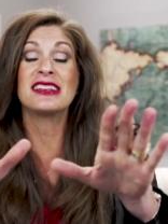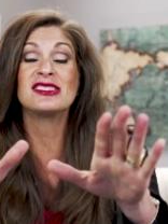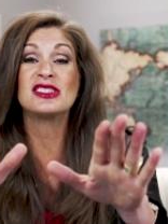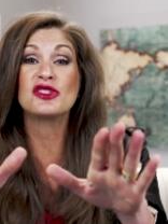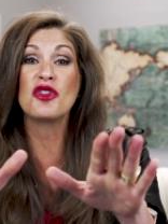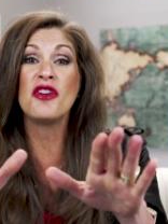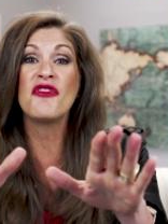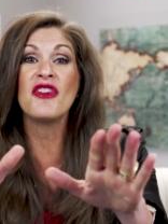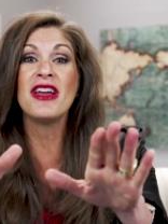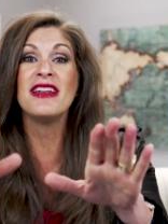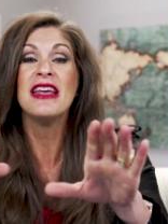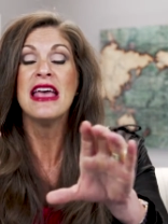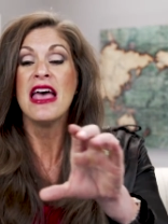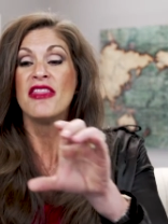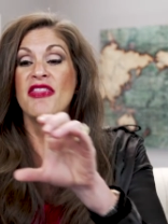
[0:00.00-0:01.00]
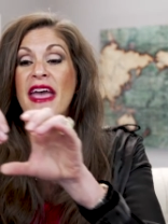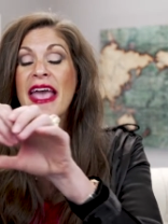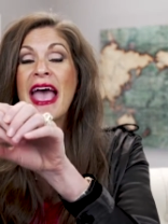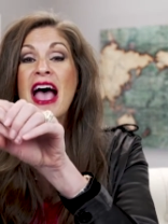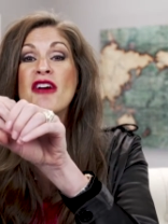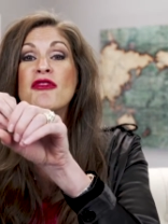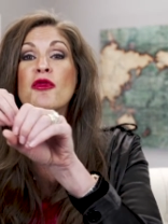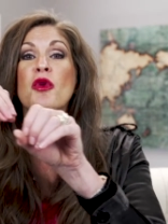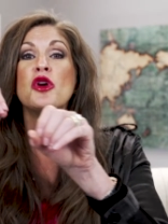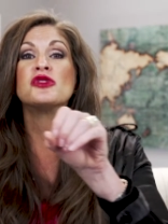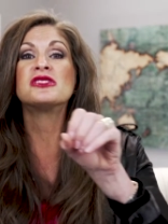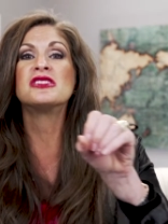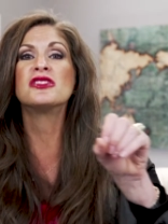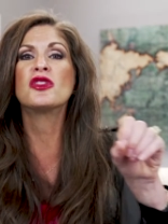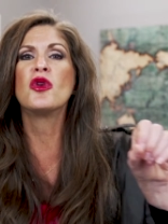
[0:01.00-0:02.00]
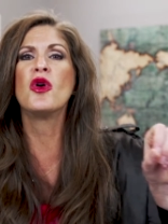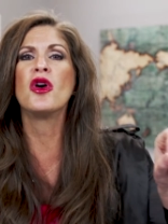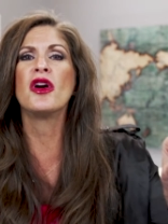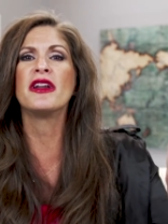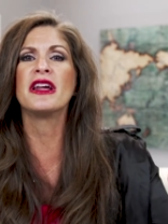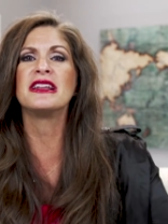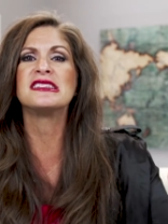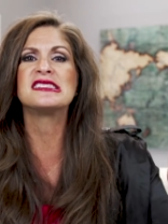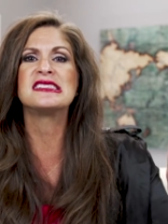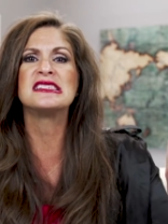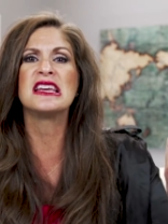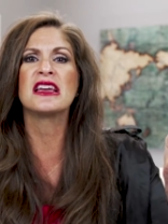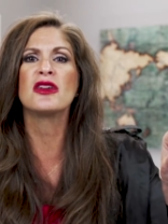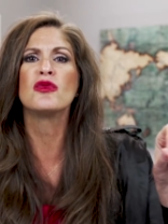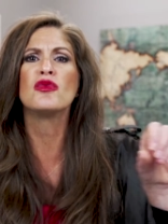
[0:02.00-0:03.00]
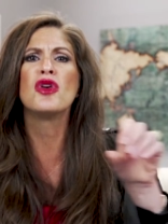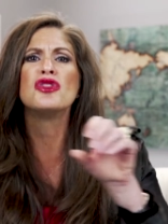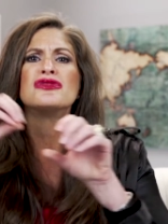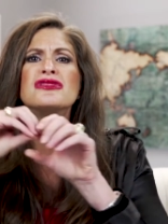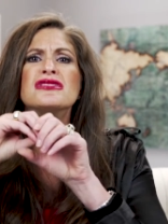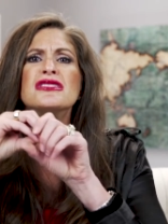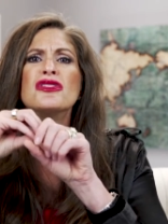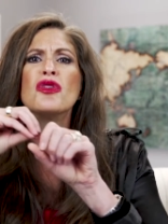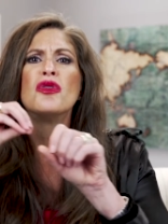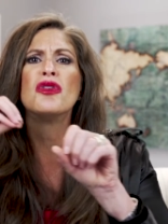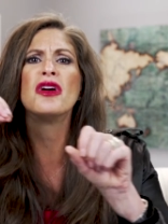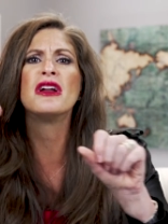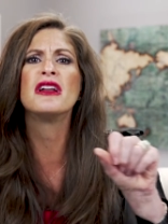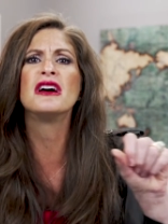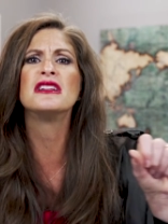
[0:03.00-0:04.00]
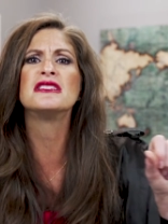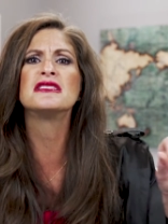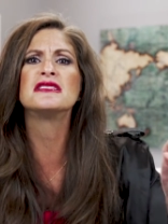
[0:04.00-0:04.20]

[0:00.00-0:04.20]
Texas, girlfriend, they have roasted corn on a stick. Roasted corn.